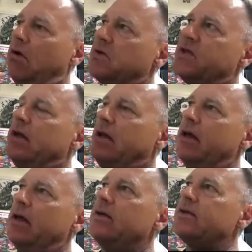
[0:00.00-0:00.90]
or still
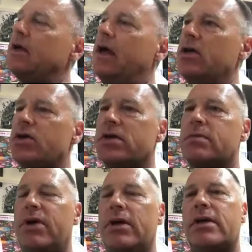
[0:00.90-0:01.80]
is, Asia's
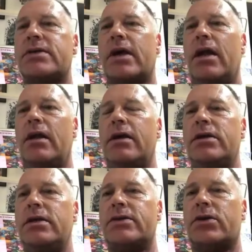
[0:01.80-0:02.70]
biggest
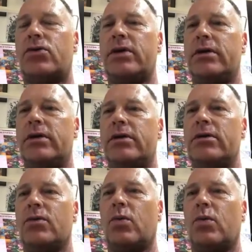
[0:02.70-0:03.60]
LED screen,
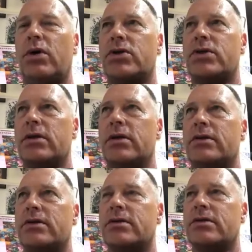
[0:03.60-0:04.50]
which
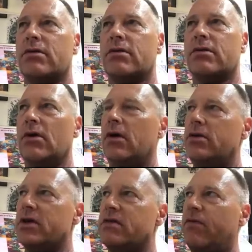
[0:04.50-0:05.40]
is
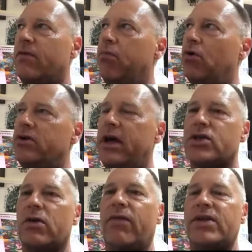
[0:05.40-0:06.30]
just for protection of
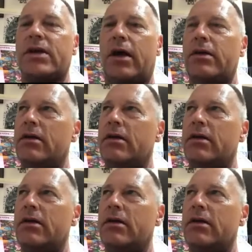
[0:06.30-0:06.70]
the sun.